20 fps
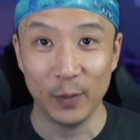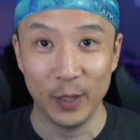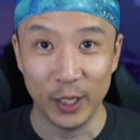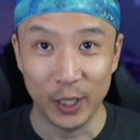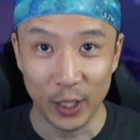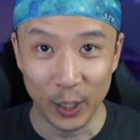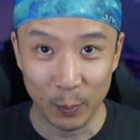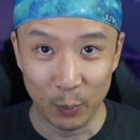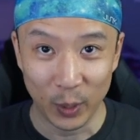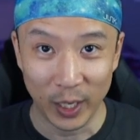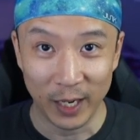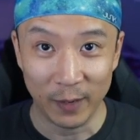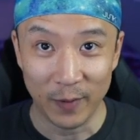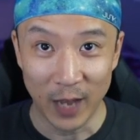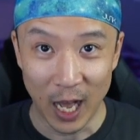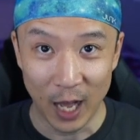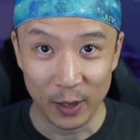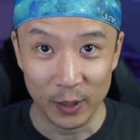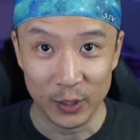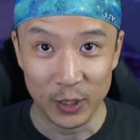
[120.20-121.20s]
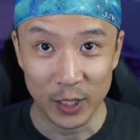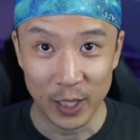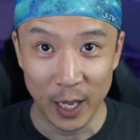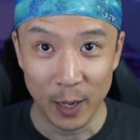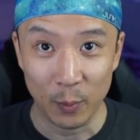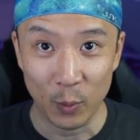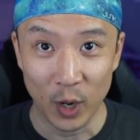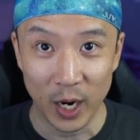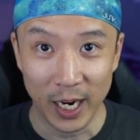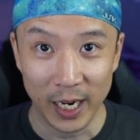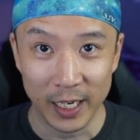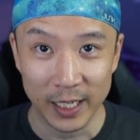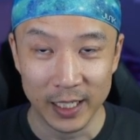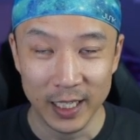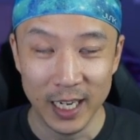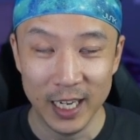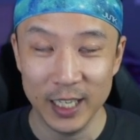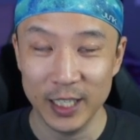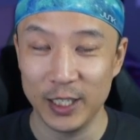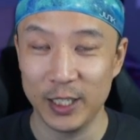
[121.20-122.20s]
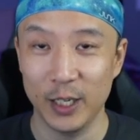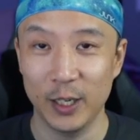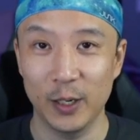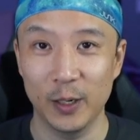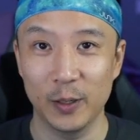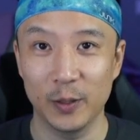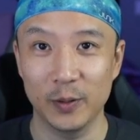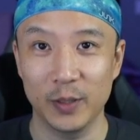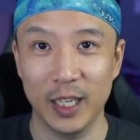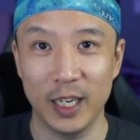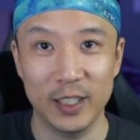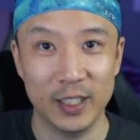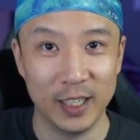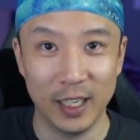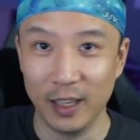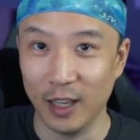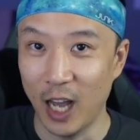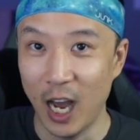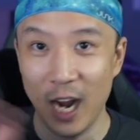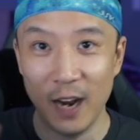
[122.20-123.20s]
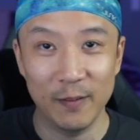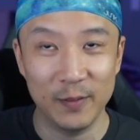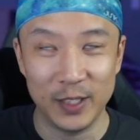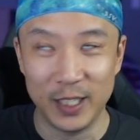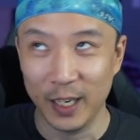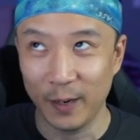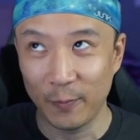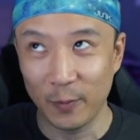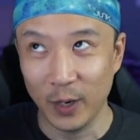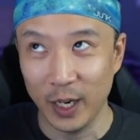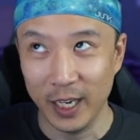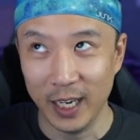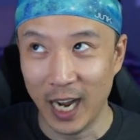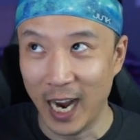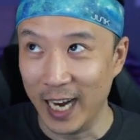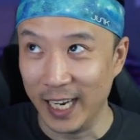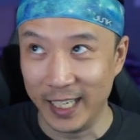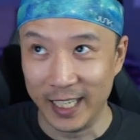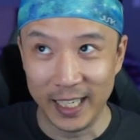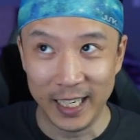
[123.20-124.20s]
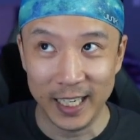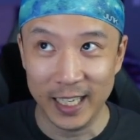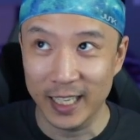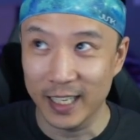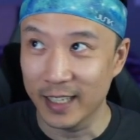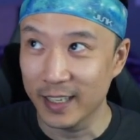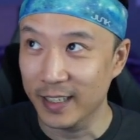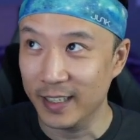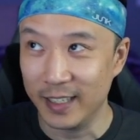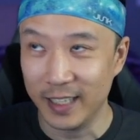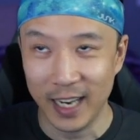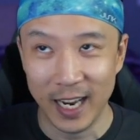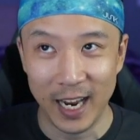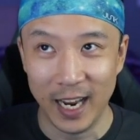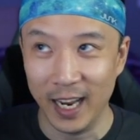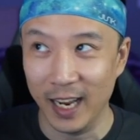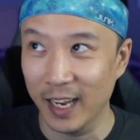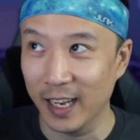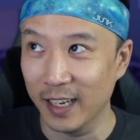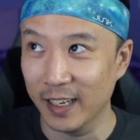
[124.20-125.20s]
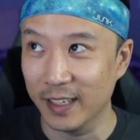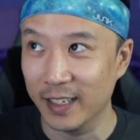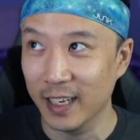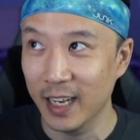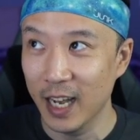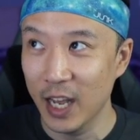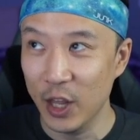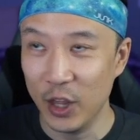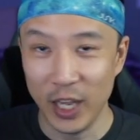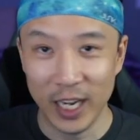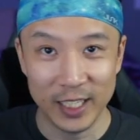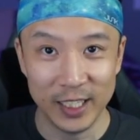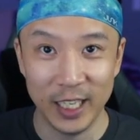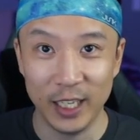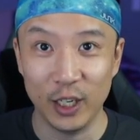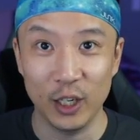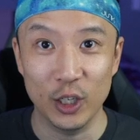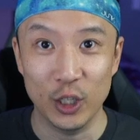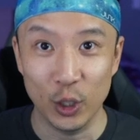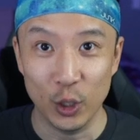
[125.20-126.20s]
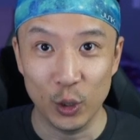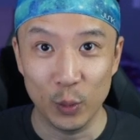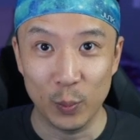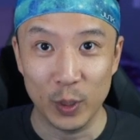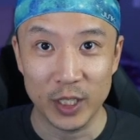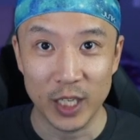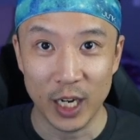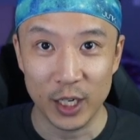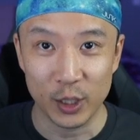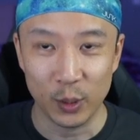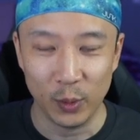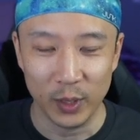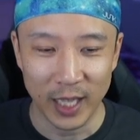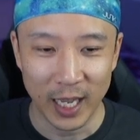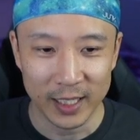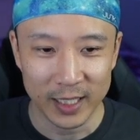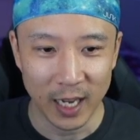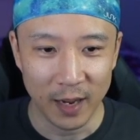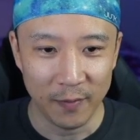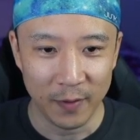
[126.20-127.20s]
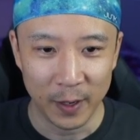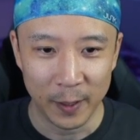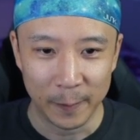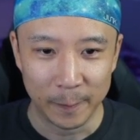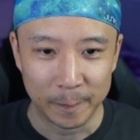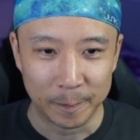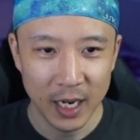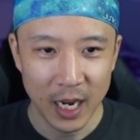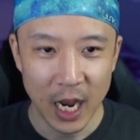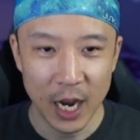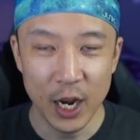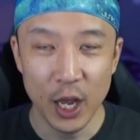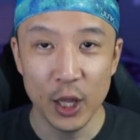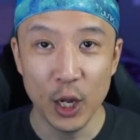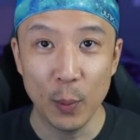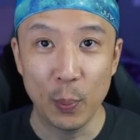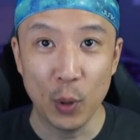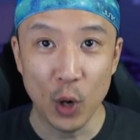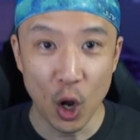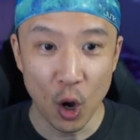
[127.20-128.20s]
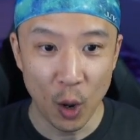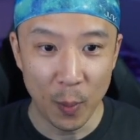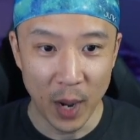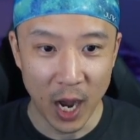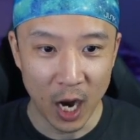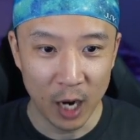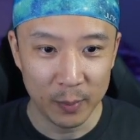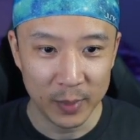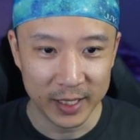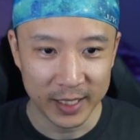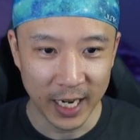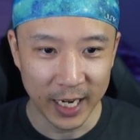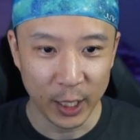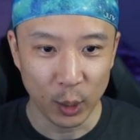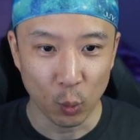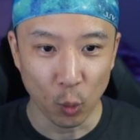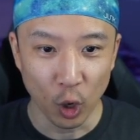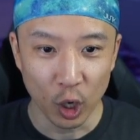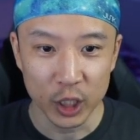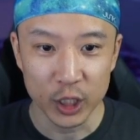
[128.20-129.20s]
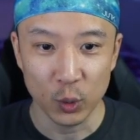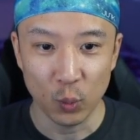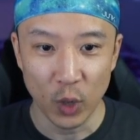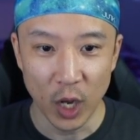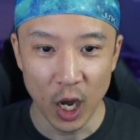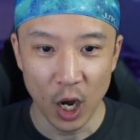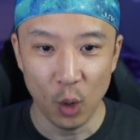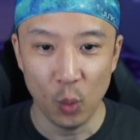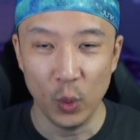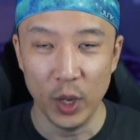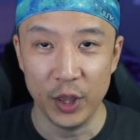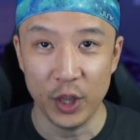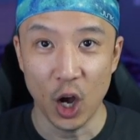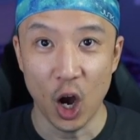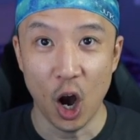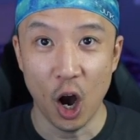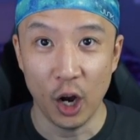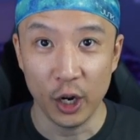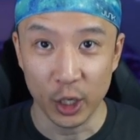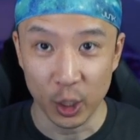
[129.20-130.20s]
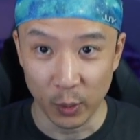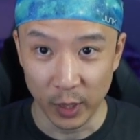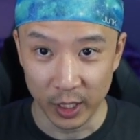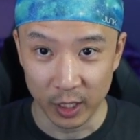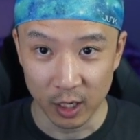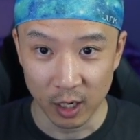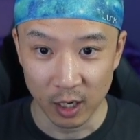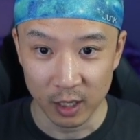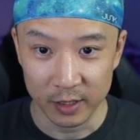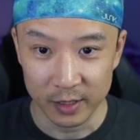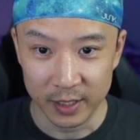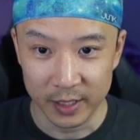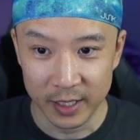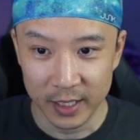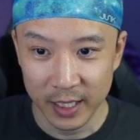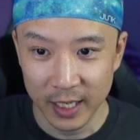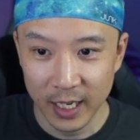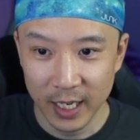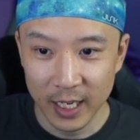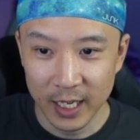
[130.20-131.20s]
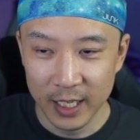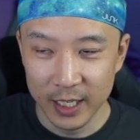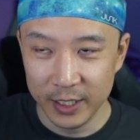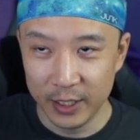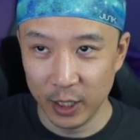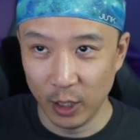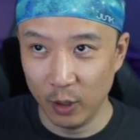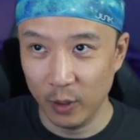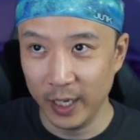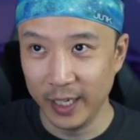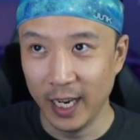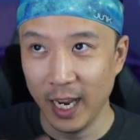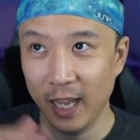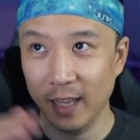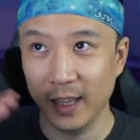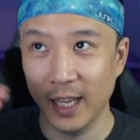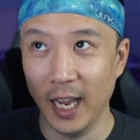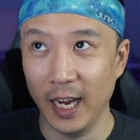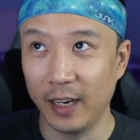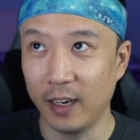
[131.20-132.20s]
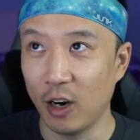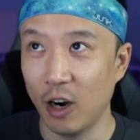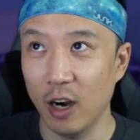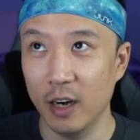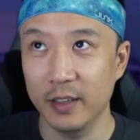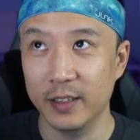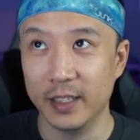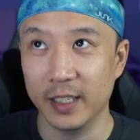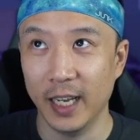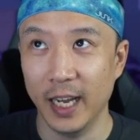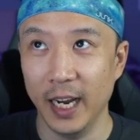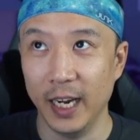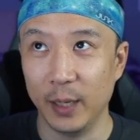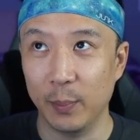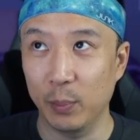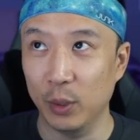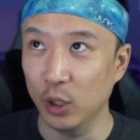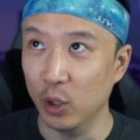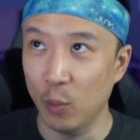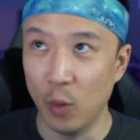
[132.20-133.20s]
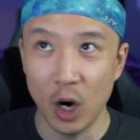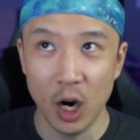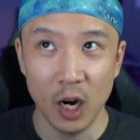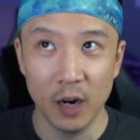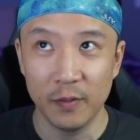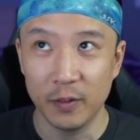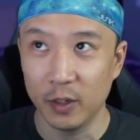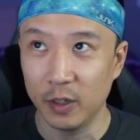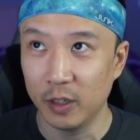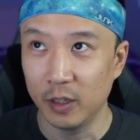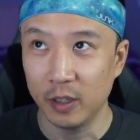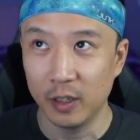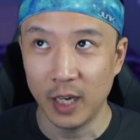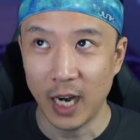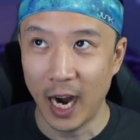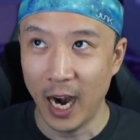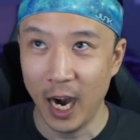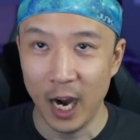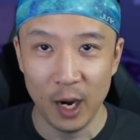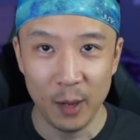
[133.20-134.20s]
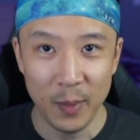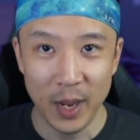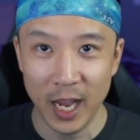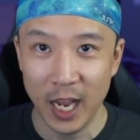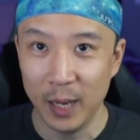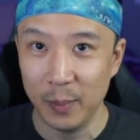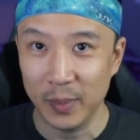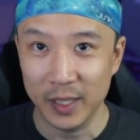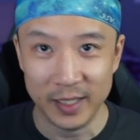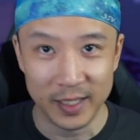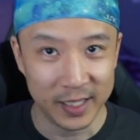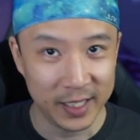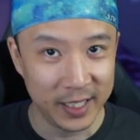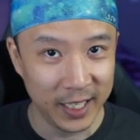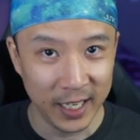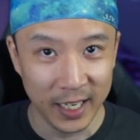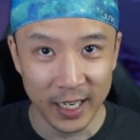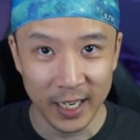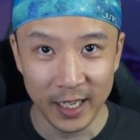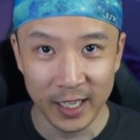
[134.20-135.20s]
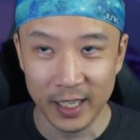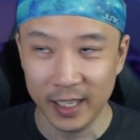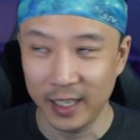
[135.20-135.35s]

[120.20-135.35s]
could bring value to them, right? So there's a lot of different ideas and things that you could do potentially with Anti-Venom. Another pro about him is that he works well with ongoing cards. So again, like cards like Blue Marvel, Iron Man, Mystique,